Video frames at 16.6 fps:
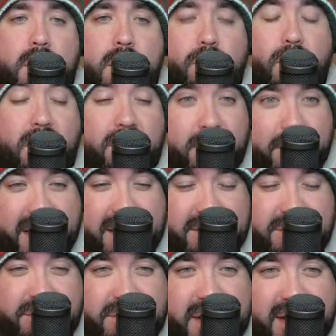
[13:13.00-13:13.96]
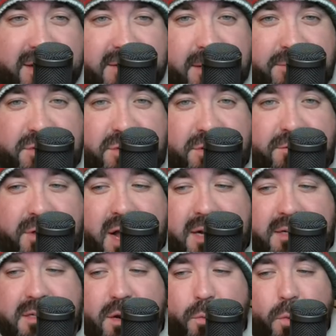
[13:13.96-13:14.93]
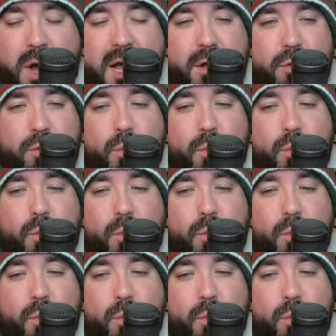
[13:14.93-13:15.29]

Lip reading: Welcome back to today's episode of Locked on Wild.